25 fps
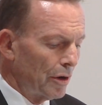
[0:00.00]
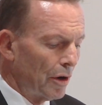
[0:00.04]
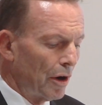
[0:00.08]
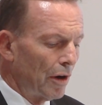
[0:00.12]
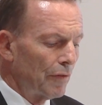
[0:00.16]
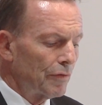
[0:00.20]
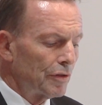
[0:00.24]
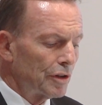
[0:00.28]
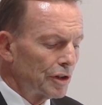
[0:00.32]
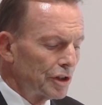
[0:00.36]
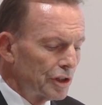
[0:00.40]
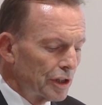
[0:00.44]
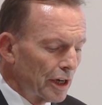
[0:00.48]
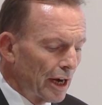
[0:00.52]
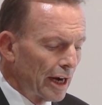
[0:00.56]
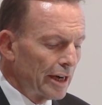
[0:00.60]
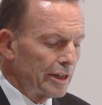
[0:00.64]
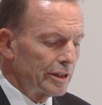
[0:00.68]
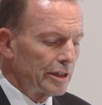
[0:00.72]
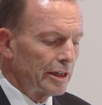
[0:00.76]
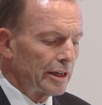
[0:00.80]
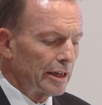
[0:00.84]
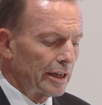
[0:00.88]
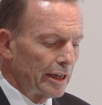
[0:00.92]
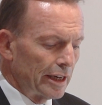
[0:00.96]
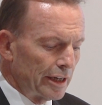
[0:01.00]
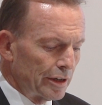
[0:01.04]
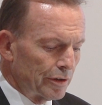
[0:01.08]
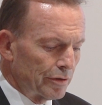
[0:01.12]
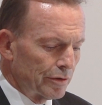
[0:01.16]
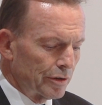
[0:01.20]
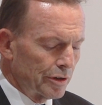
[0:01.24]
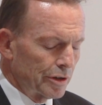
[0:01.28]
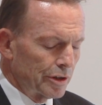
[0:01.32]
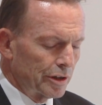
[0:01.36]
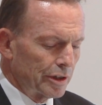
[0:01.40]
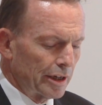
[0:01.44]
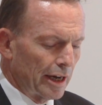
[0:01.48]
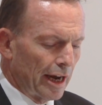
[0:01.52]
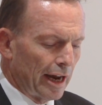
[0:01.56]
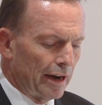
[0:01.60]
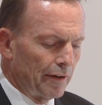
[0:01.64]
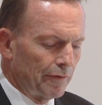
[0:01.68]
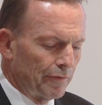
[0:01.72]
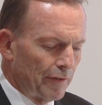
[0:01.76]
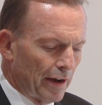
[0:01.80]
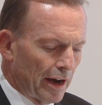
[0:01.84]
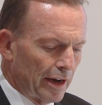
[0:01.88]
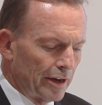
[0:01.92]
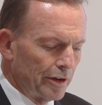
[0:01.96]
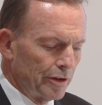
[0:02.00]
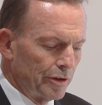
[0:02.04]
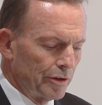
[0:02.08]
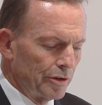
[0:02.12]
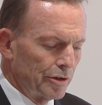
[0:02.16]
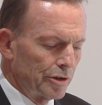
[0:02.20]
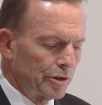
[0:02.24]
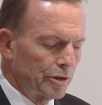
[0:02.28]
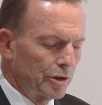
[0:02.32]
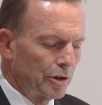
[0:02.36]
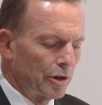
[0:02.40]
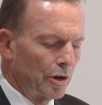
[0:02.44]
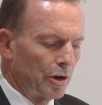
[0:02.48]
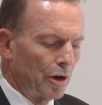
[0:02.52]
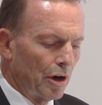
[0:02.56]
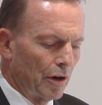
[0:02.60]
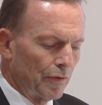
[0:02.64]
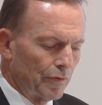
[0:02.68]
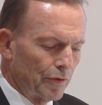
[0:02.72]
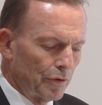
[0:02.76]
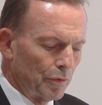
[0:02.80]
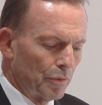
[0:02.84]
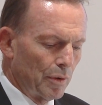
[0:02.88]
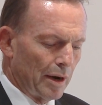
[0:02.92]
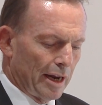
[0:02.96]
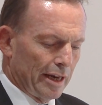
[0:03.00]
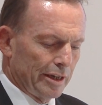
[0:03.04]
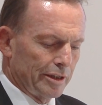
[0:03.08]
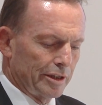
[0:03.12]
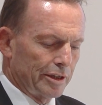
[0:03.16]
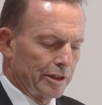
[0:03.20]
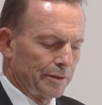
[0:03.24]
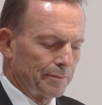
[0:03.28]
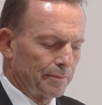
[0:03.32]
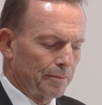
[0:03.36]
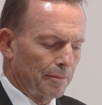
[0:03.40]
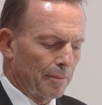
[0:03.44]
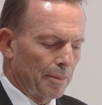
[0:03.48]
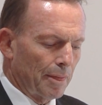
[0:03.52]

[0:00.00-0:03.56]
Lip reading: of the changing interests and values of the West.